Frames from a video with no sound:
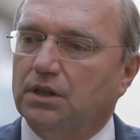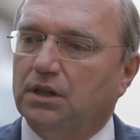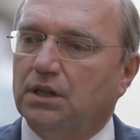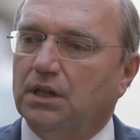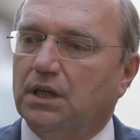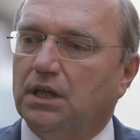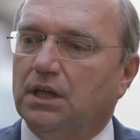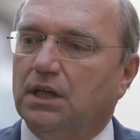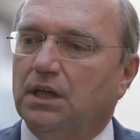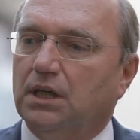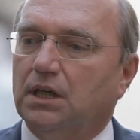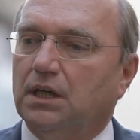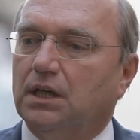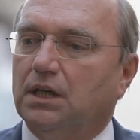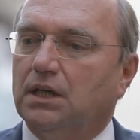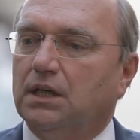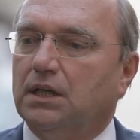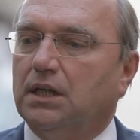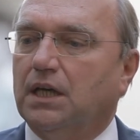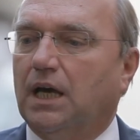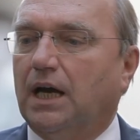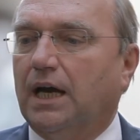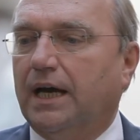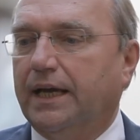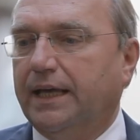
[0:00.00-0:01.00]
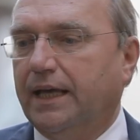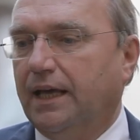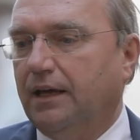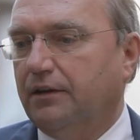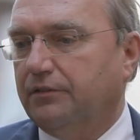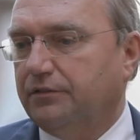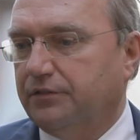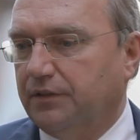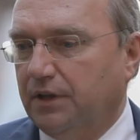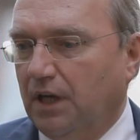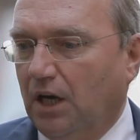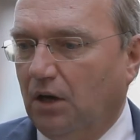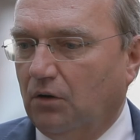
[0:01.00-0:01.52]
Uh, I
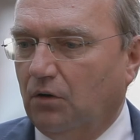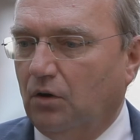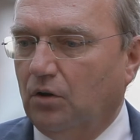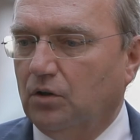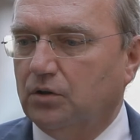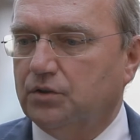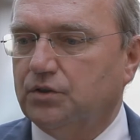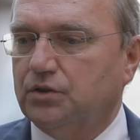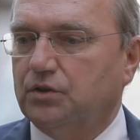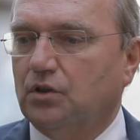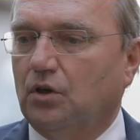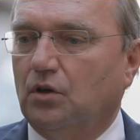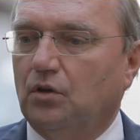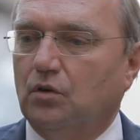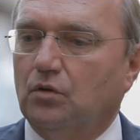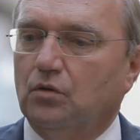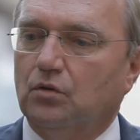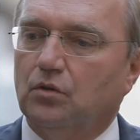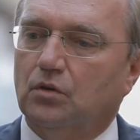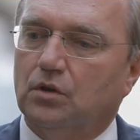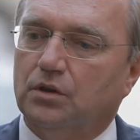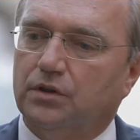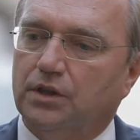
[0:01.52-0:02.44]
have now also